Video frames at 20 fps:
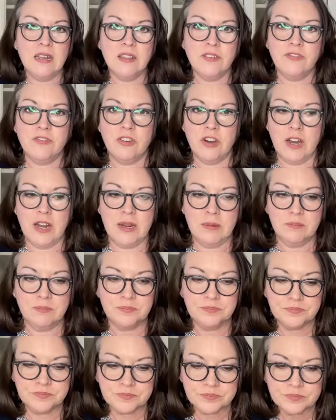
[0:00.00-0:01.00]
of the frame
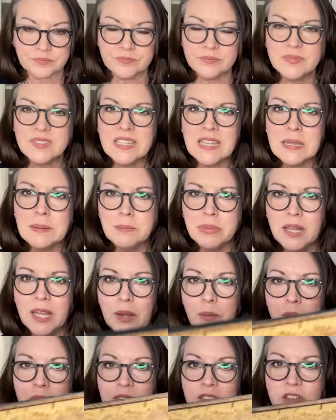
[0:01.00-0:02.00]
and play
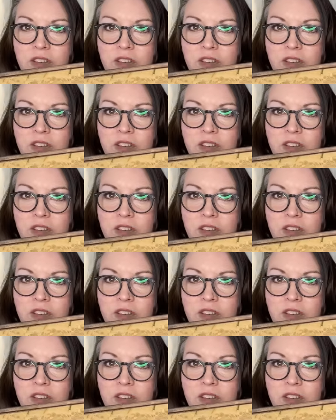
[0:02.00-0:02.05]
with.